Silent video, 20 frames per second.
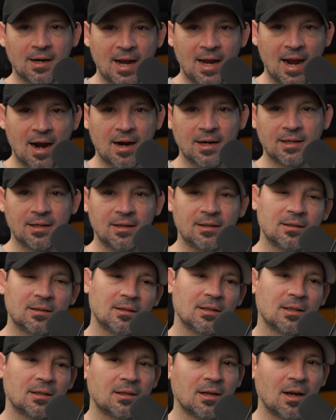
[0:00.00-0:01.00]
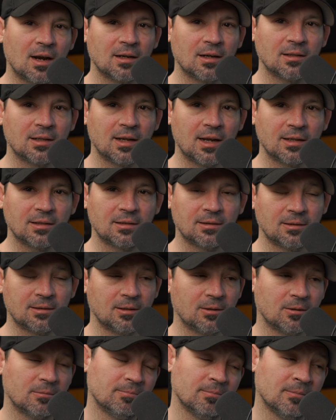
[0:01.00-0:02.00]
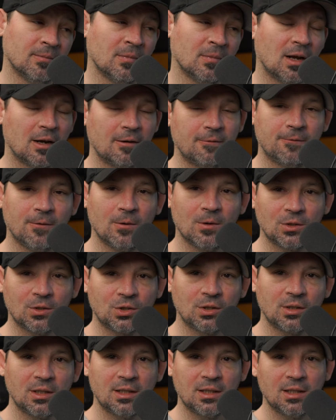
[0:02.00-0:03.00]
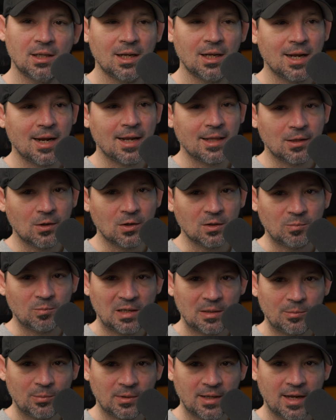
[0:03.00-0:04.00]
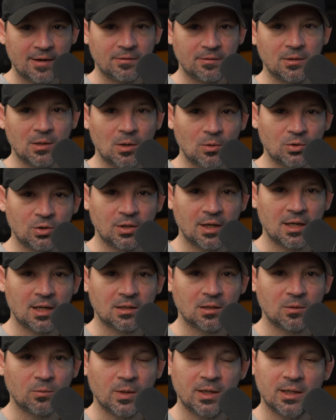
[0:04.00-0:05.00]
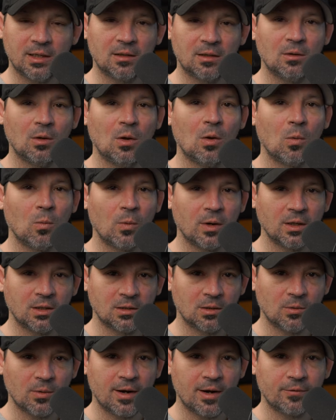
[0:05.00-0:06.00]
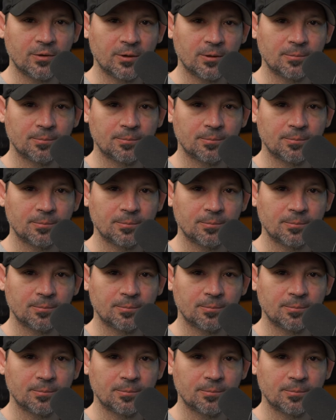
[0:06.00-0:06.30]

out how to enter the contest. So, unfortunately, those people have no chance of winning whatsoever.